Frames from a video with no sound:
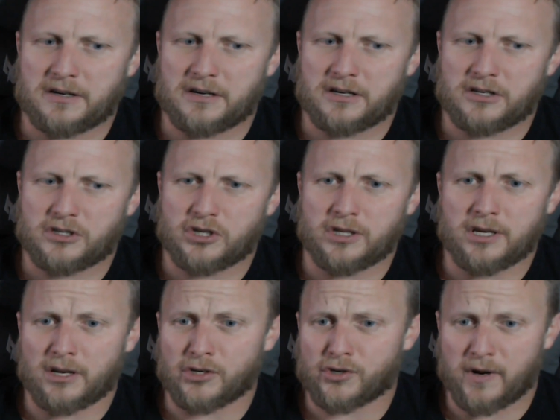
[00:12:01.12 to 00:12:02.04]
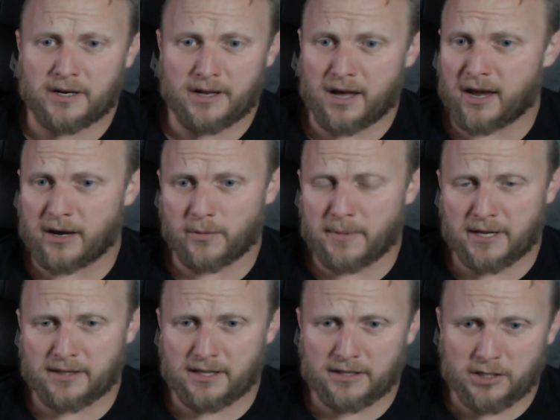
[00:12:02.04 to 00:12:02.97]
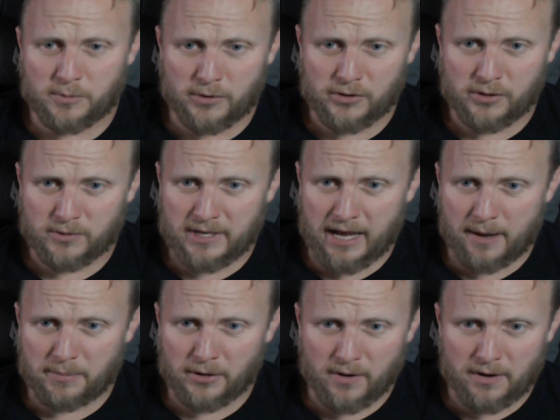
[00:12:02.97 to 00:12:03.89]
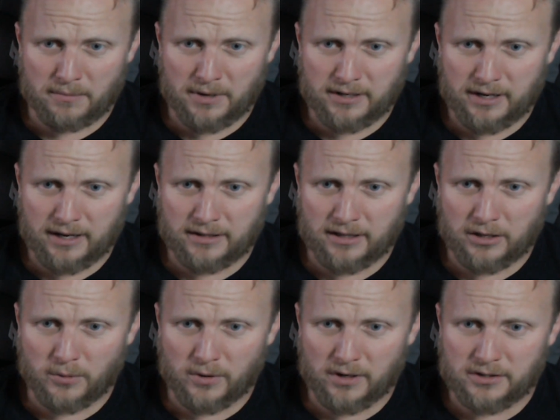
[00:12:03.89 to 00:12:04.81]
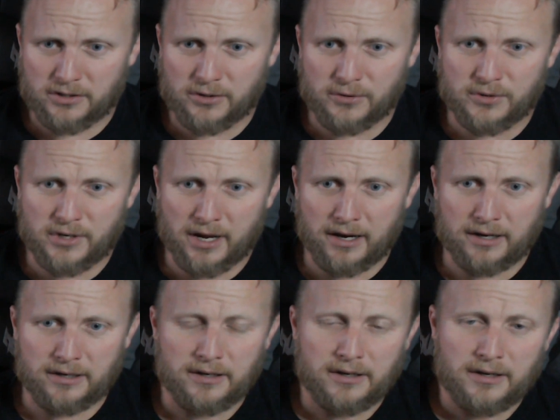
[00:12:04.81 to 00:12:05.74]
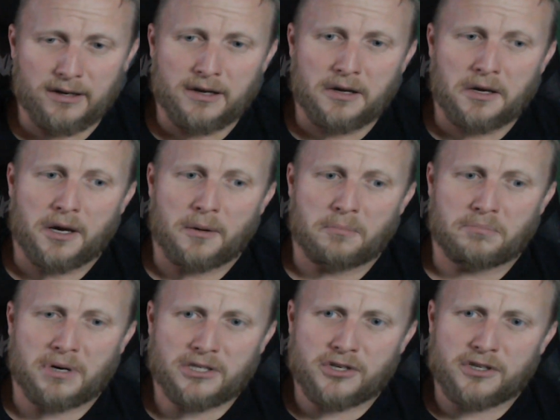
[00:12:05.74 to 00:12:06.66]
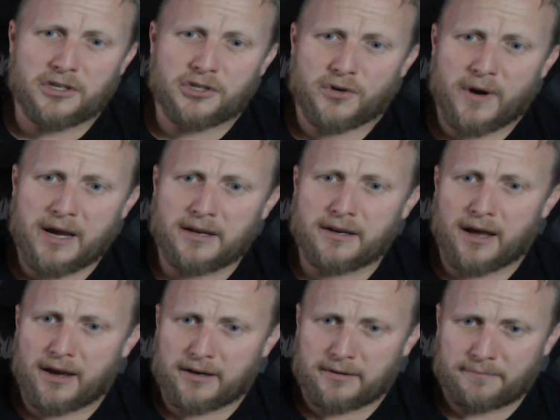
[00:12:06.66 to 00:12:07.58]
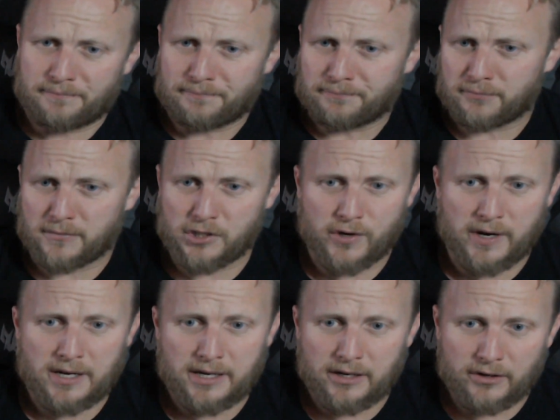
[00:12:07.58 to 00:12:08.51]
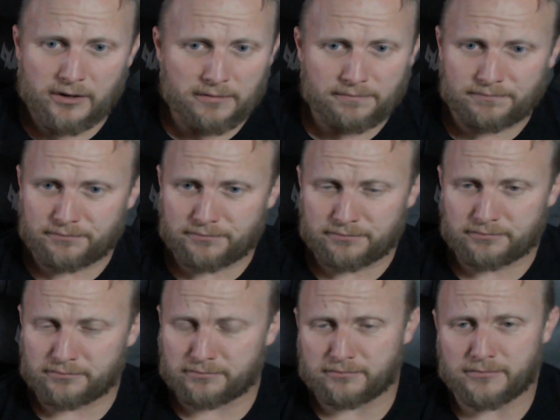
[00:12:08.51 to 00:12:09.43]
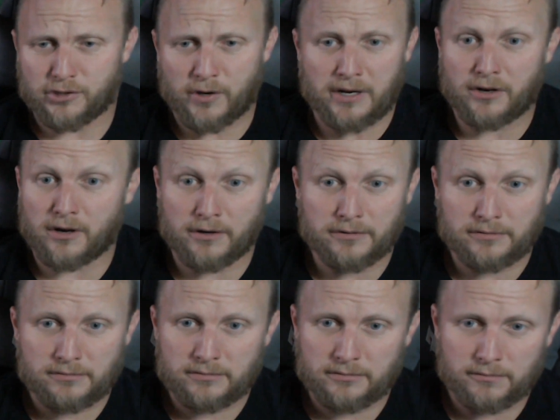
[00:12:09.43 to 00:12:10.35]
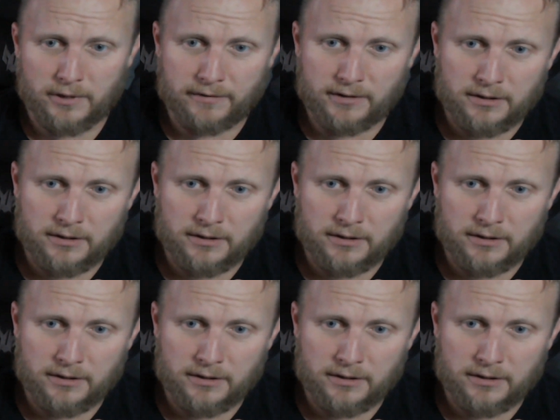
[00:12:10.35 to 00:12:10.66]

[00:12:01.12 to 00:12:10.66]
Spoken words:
to the untrained eye, we might think this person was happier on Monday than they were on Tuesday. But to the trained eye, trained ear, trained heart, whatever,